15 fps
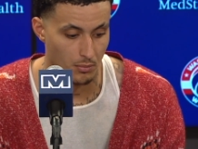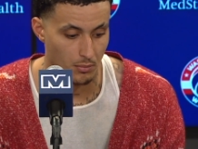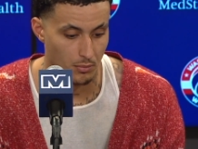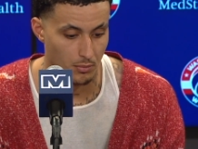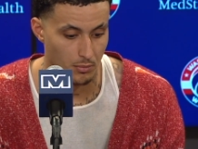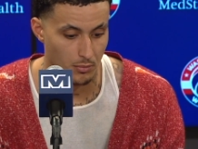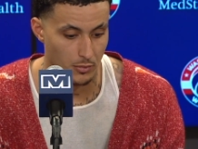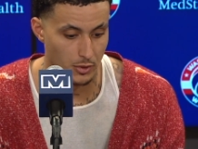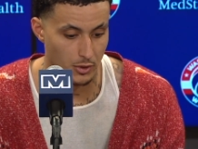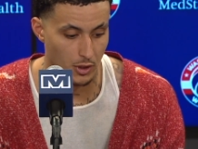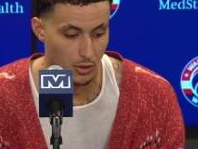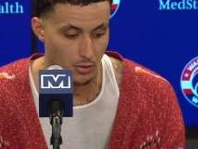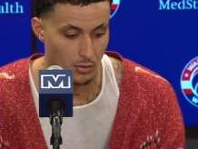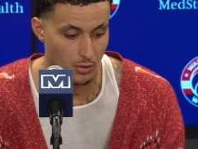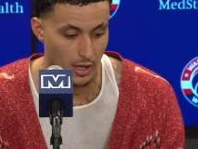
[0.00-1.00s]

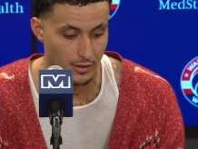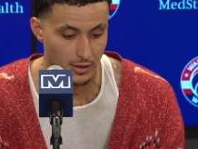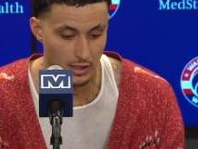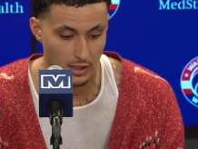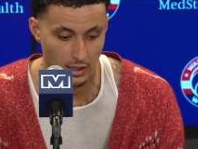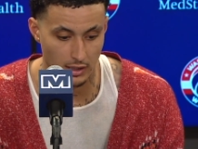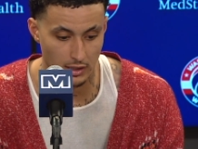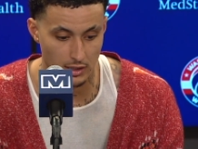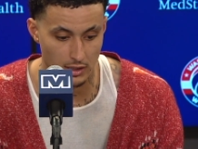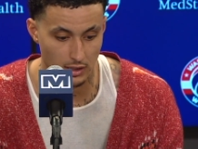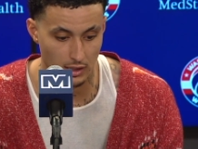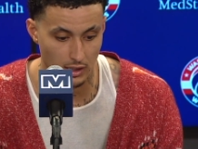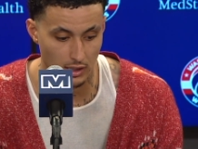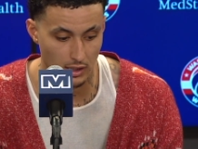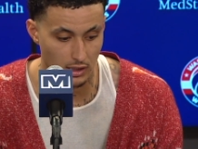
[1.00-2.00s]
I think in this
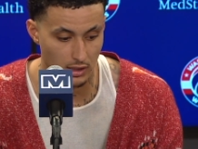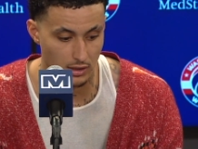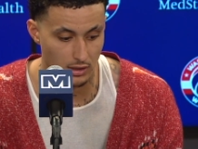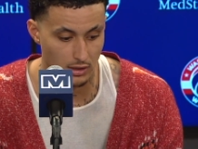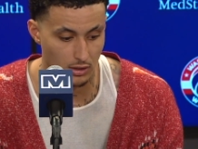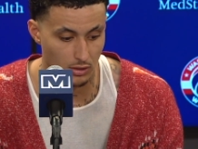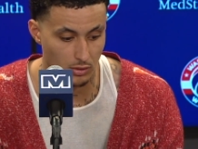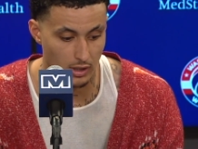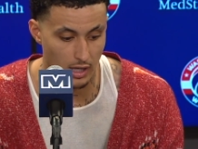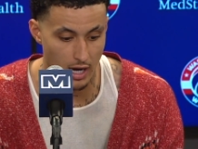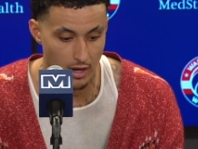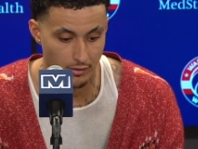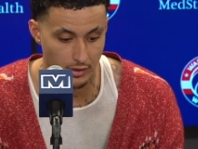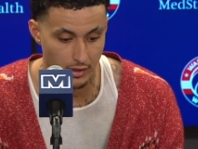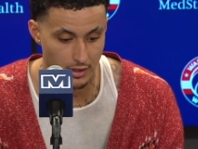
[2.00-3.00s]
league,
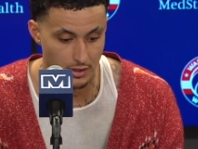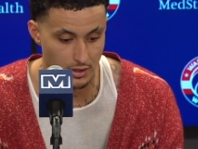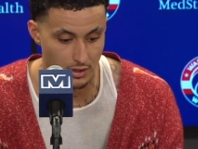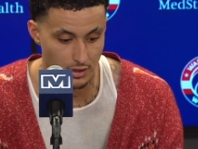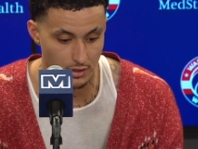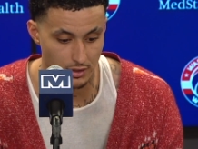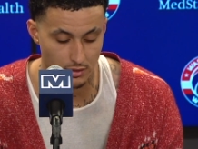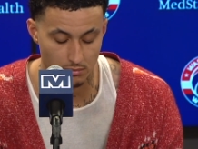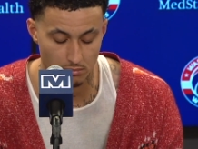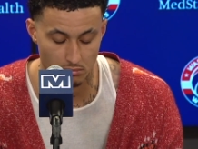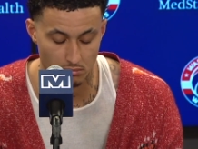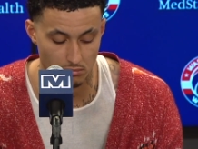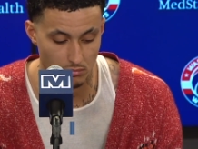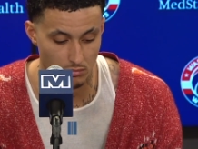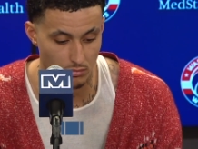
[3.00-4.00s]
confidence is
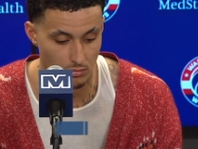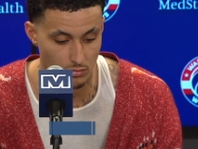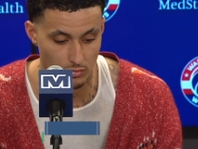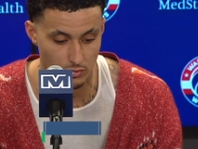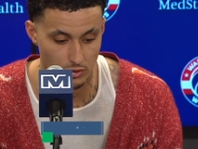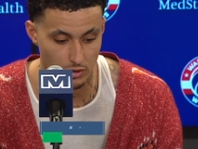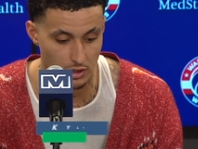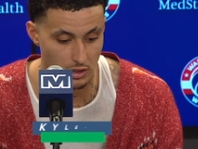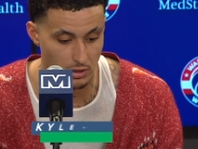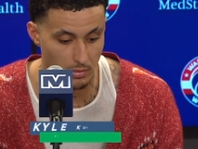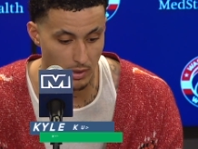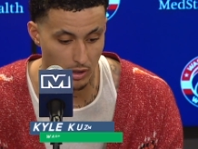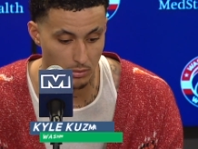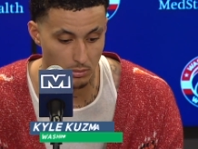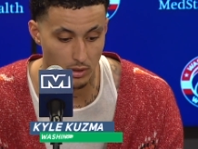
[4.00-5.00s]
just
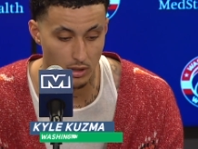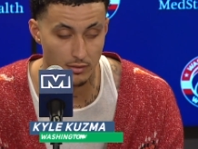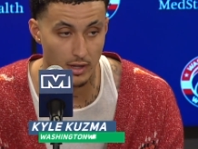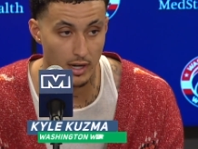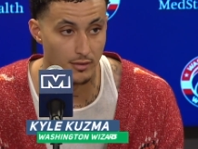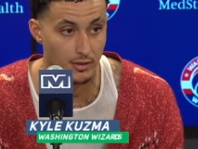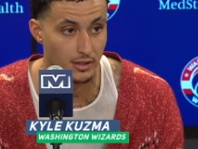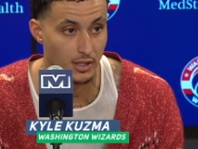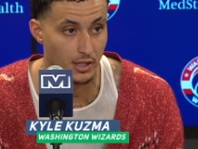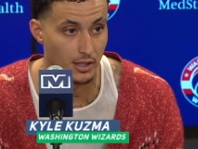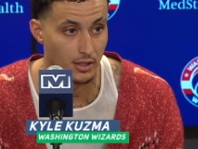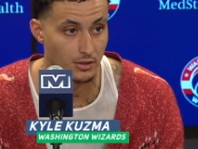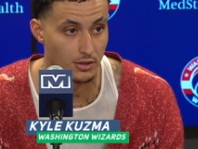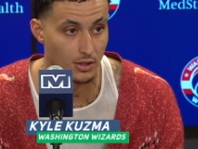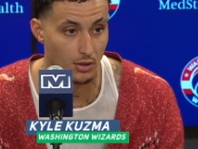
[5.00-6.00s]
about above
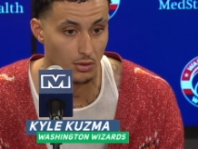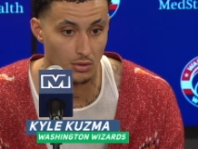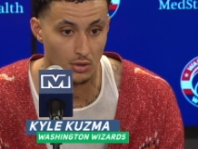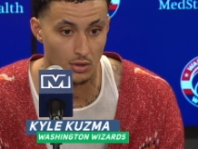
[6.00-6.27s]
everything. So